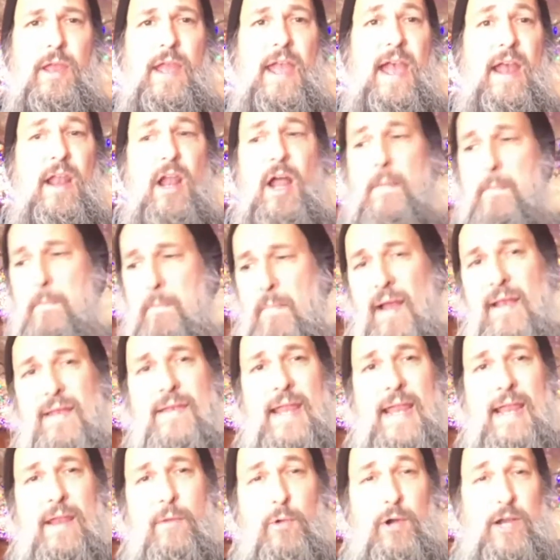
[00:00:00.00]
And on
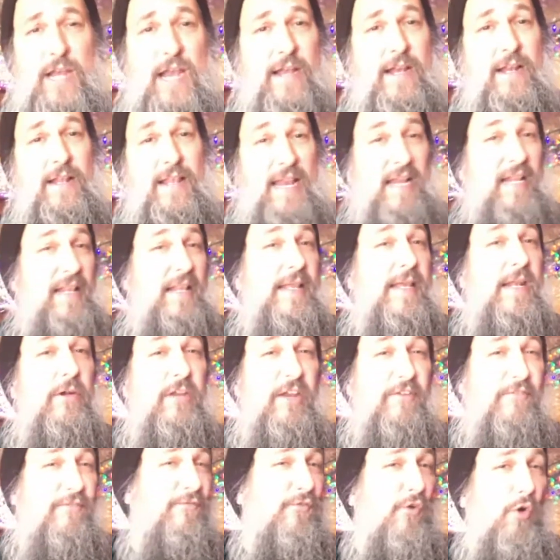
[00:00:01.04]
Monday, we're getting like
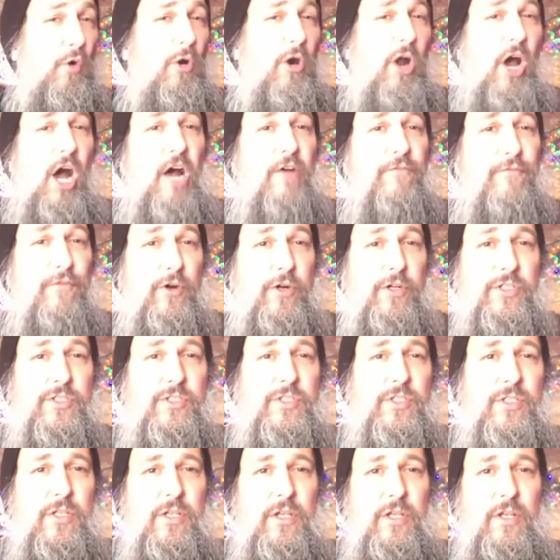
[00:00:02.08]
literally 4
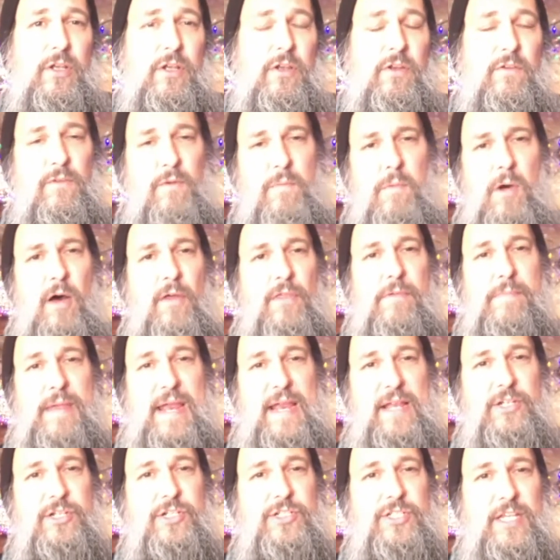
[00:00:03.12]
offers from all the
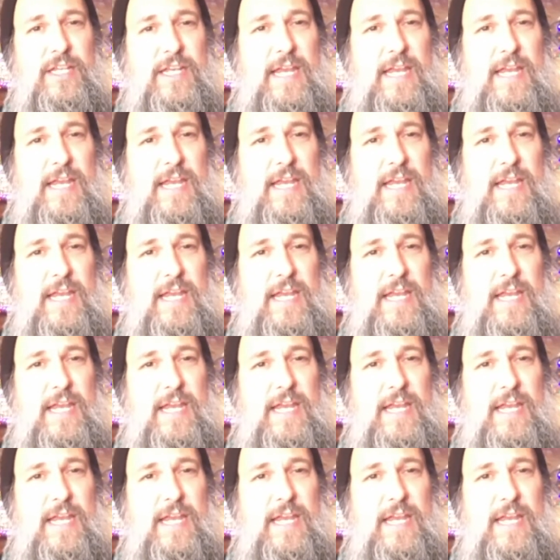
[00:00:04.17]
majors in